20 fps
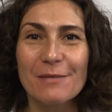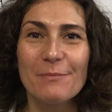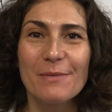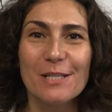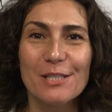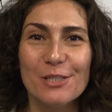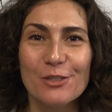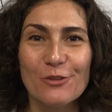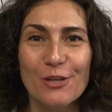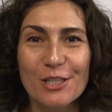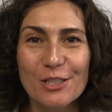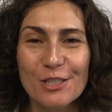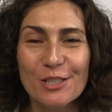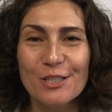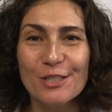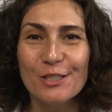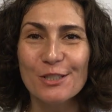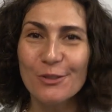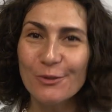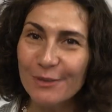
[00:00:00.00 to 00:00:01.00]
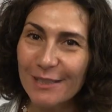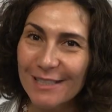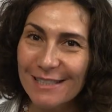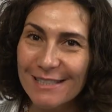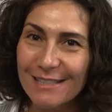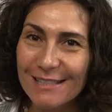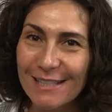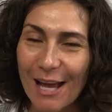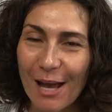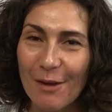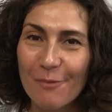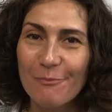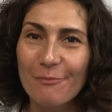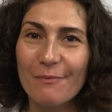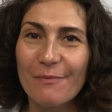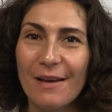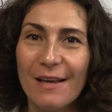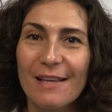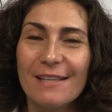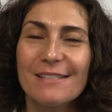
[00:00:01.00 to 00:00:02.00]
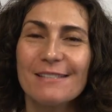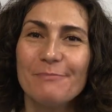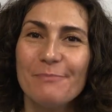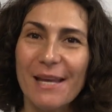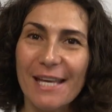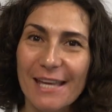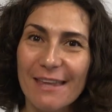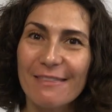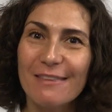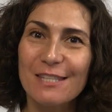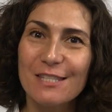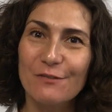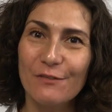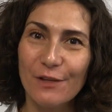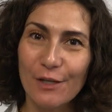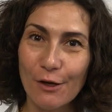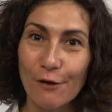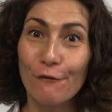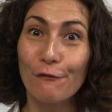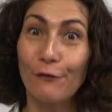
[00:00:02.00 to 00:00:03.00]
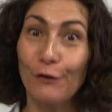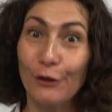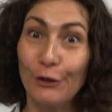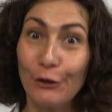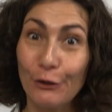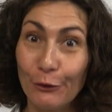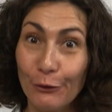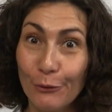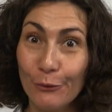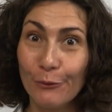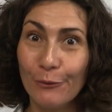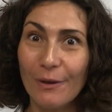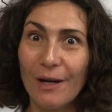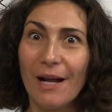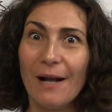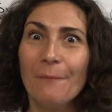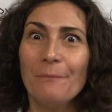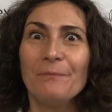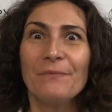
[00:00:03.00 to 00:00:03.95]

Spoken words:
Administration students. I'm making this video for you